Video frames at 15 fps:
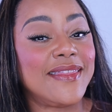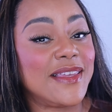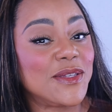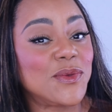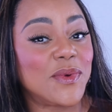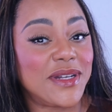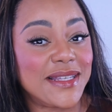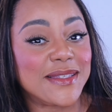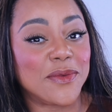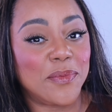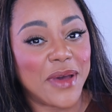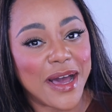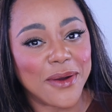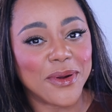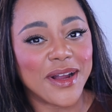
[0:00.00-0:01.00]
this one is a
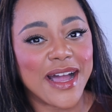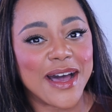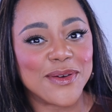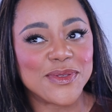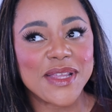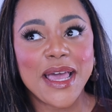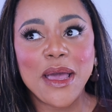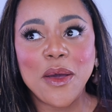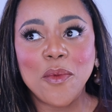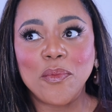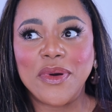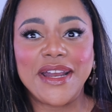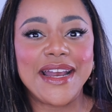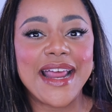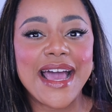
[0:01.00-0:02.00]
powerhouse,
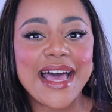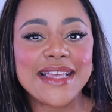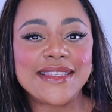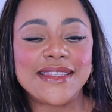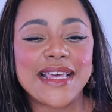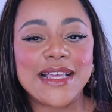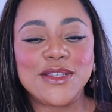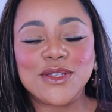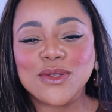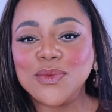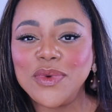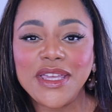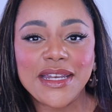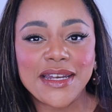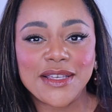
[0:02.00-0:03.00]
but it has that
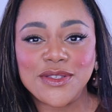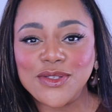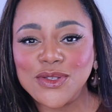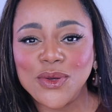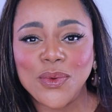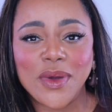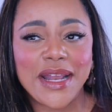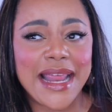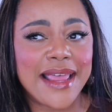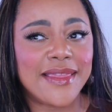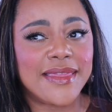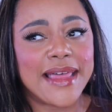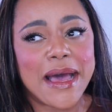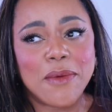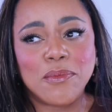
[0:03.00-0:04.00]
sweetness to it
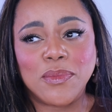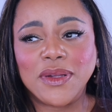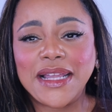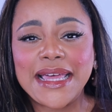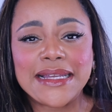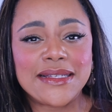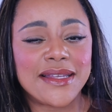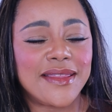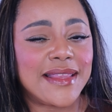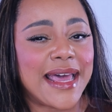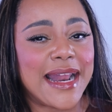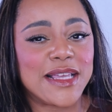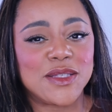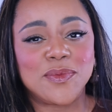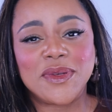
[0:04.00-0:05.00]
and that blend that
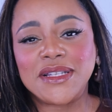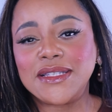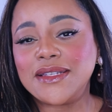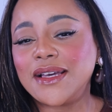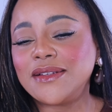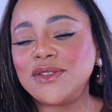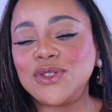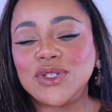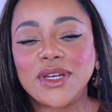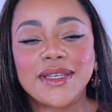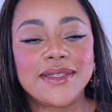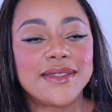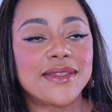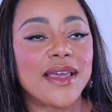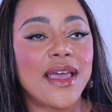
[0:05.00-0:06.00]
has been done
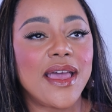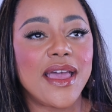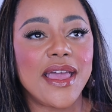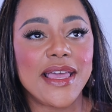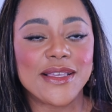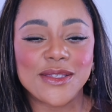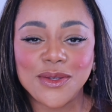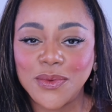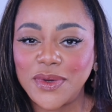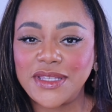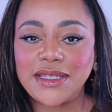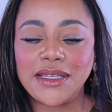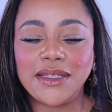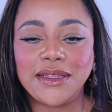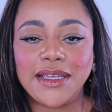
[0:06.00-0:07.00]
just
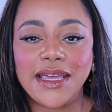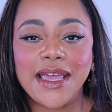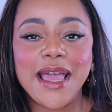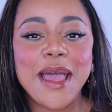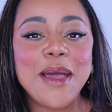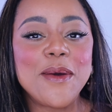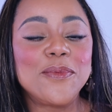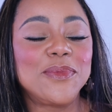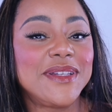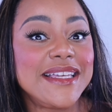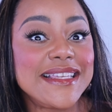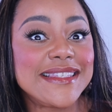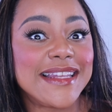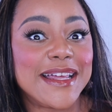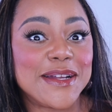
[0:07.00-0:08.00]
exquisitely.
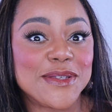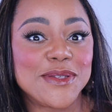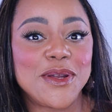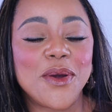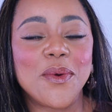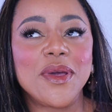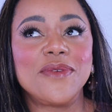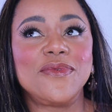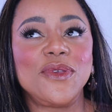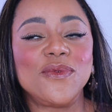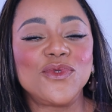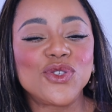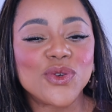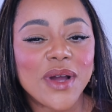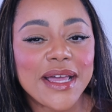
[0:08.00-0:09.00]
Please let us know if
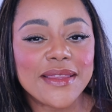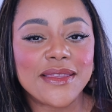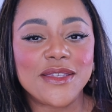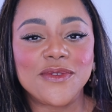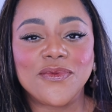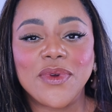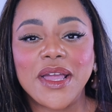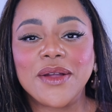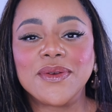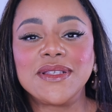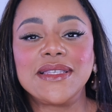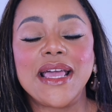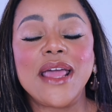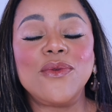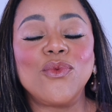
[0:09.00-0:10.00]
you've tried this
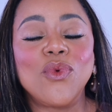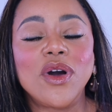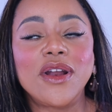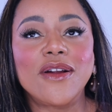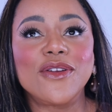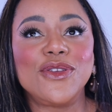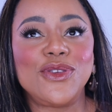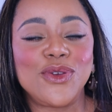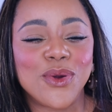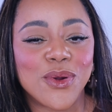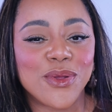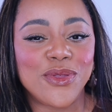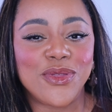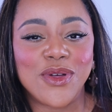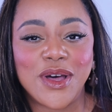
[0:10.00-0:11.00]
fragrance and what are
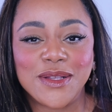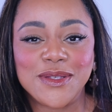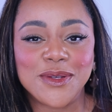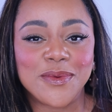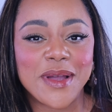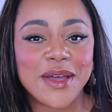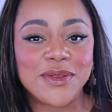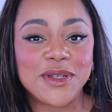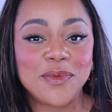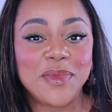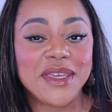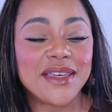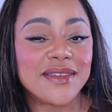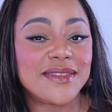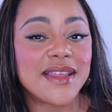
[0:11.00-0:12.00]
your thoughts around it,
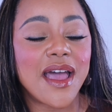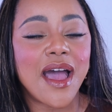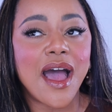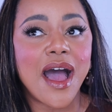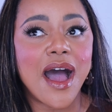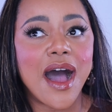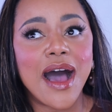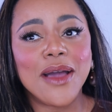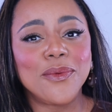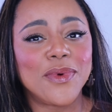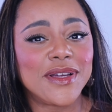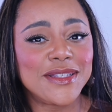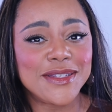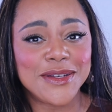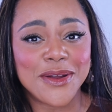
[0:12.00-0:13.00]
because I
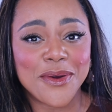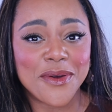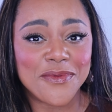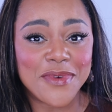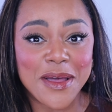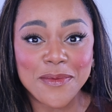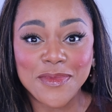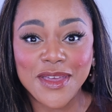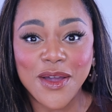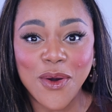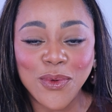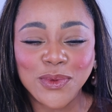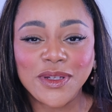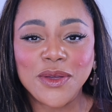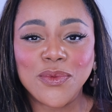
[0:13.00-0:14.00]
want to know if I'm the
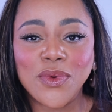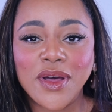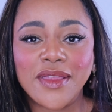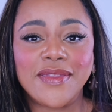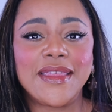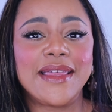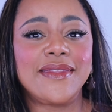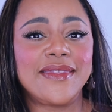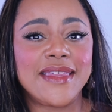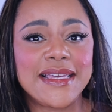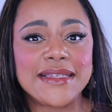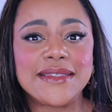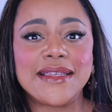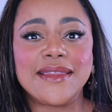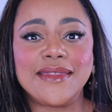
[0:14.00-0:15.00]
only one that
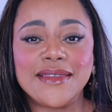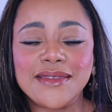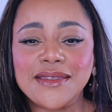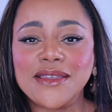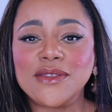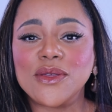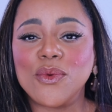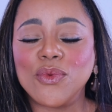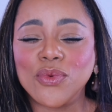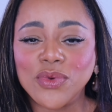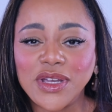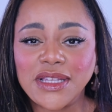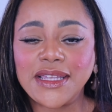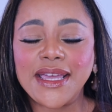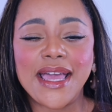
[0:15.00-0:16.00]
thinks that this is
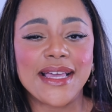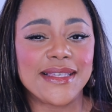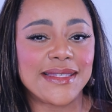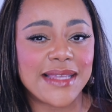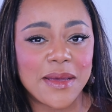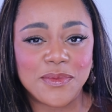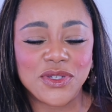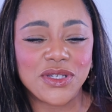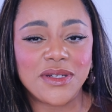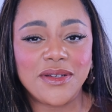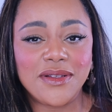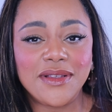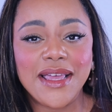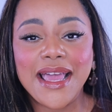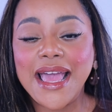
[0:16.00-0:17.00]
really
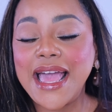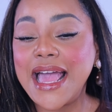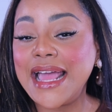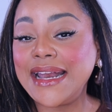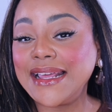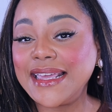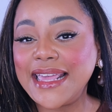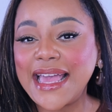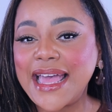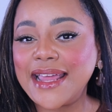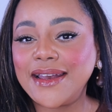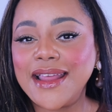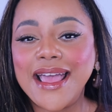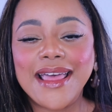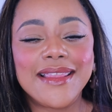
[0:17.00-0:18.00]
exceptional. And
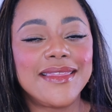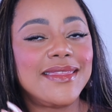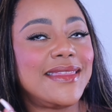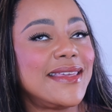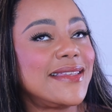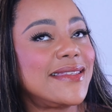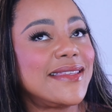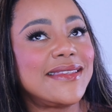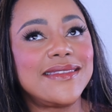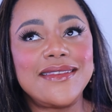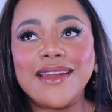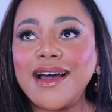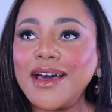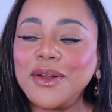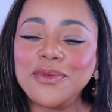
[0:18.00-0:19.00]
again, this is
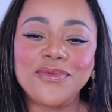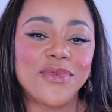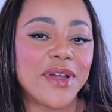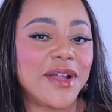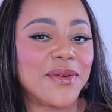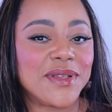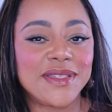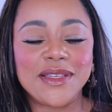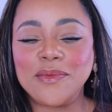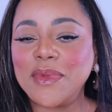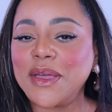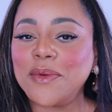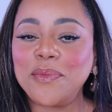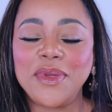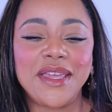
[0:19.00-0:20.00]
not a fragrance, in
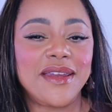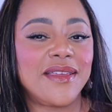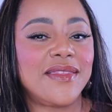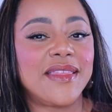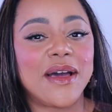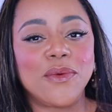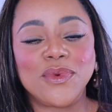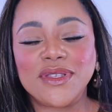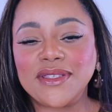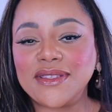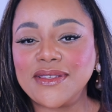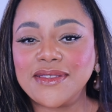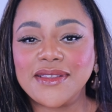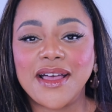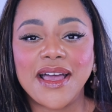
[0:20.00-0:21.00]
my opinion, that was
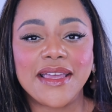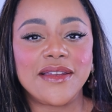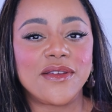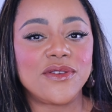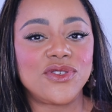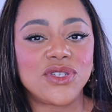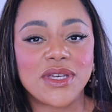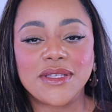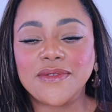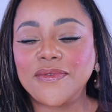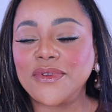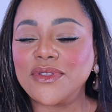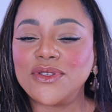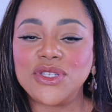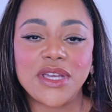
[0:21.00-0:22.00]
designed just
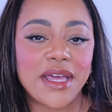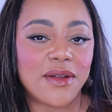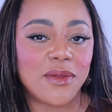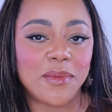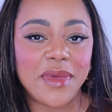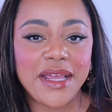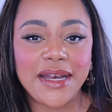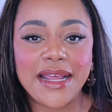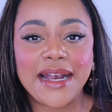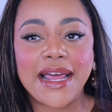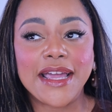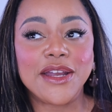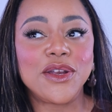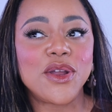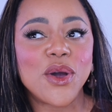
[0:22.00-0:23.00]
for the gentleman. And
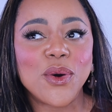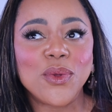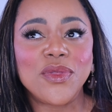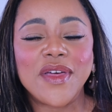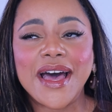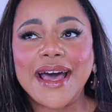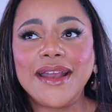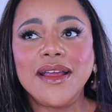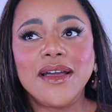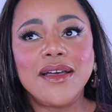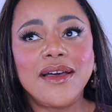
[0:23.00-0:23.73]
I know that